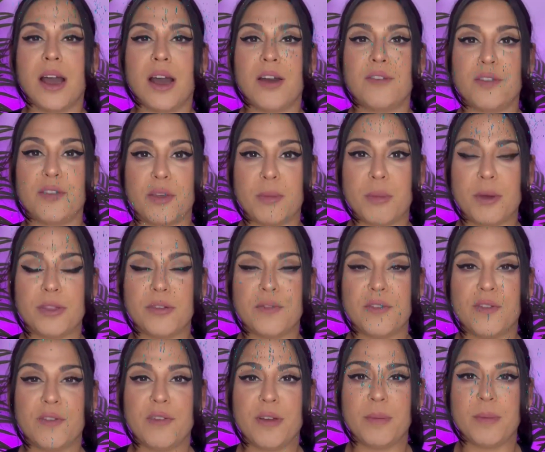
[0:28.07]
For the month of
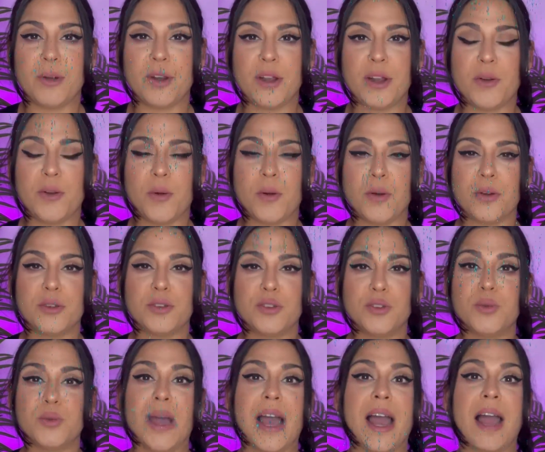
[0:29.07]
November, in order
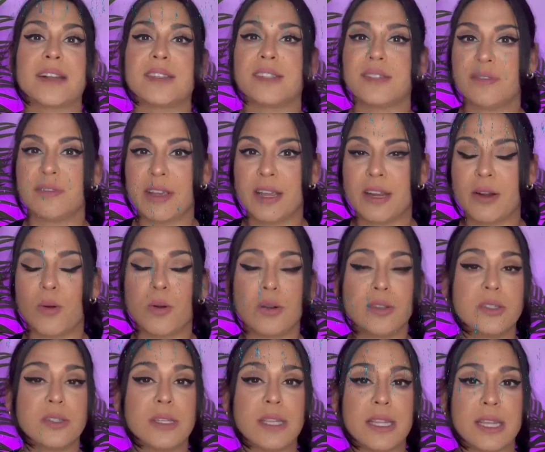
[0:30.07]
to activate or
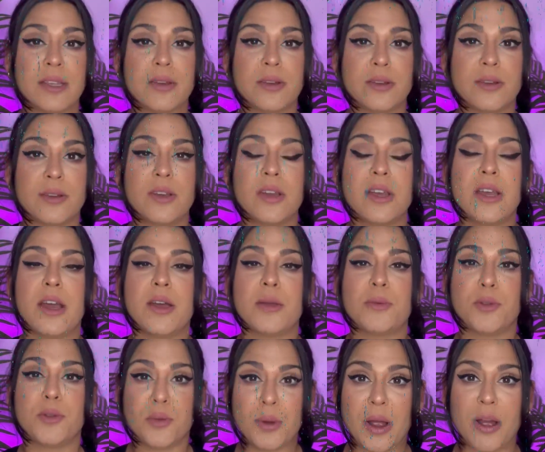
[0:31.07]
to heal
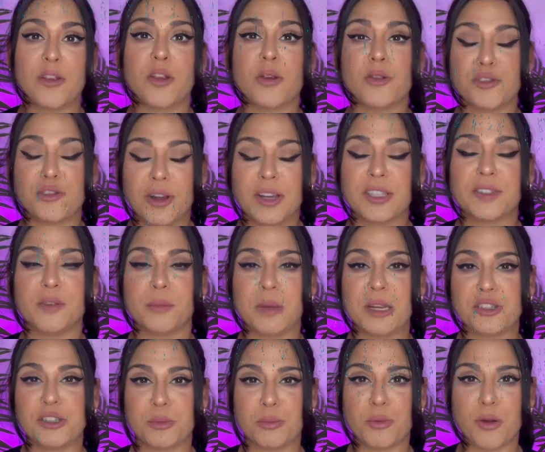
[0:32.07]
throughout your
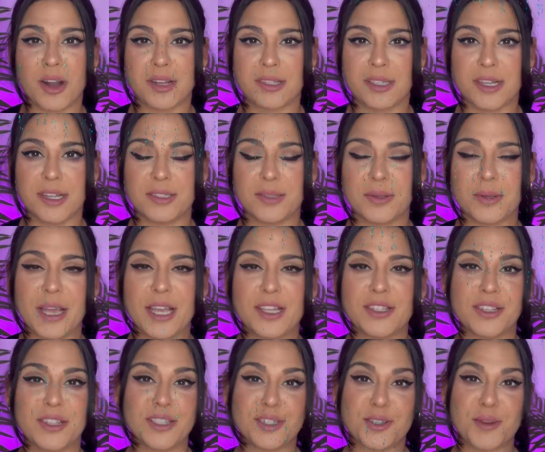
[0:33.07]
transformation process. Okay,
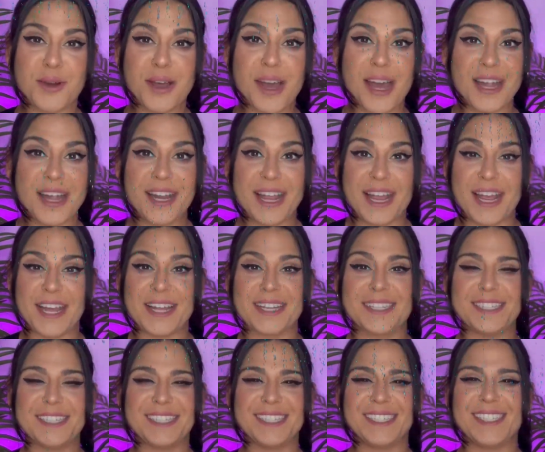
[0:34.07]
so let's go ahead and